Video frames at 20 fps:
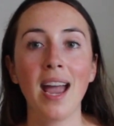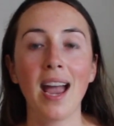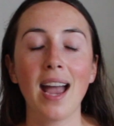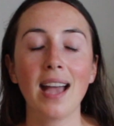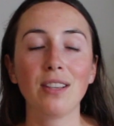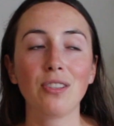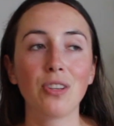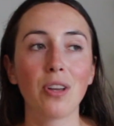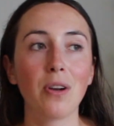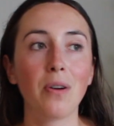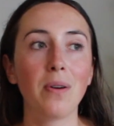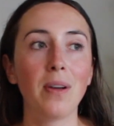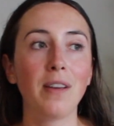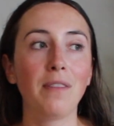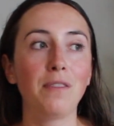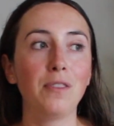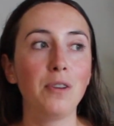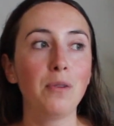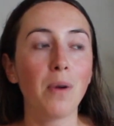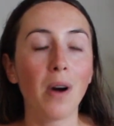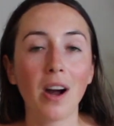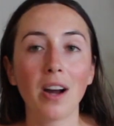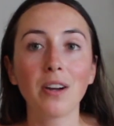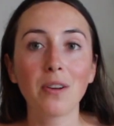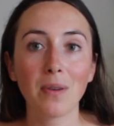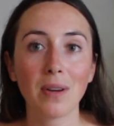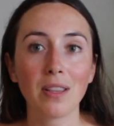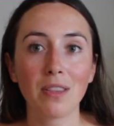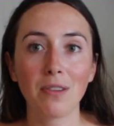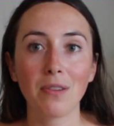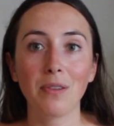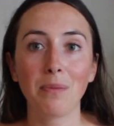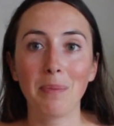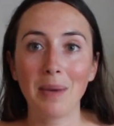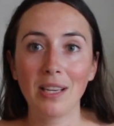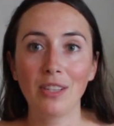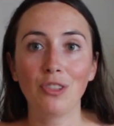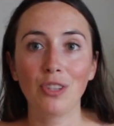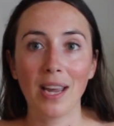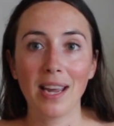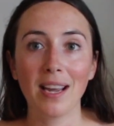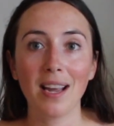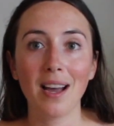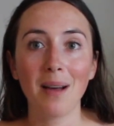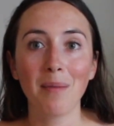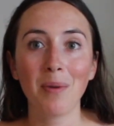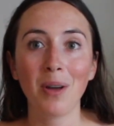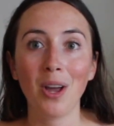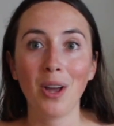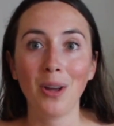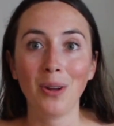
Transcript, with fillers: And so if you are going through a big shakeup,